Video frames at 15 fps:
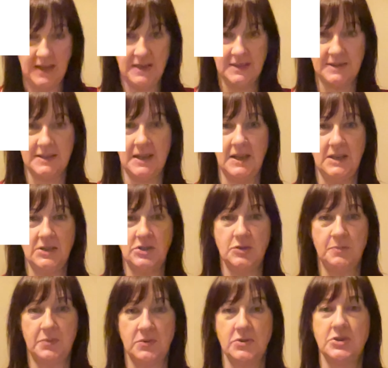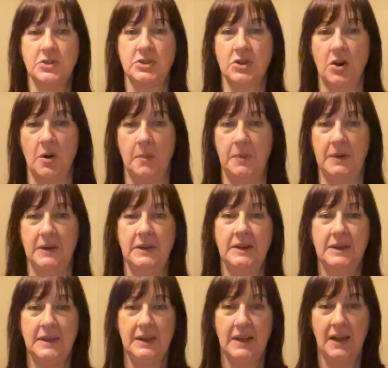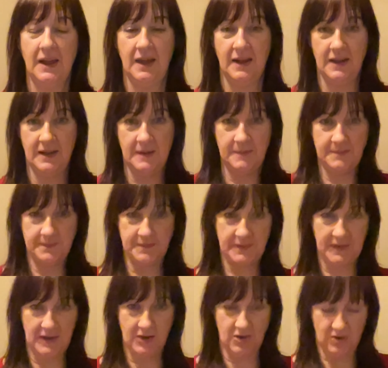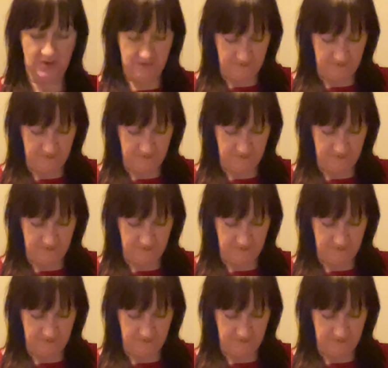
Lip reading: Sage Brush Top. You can't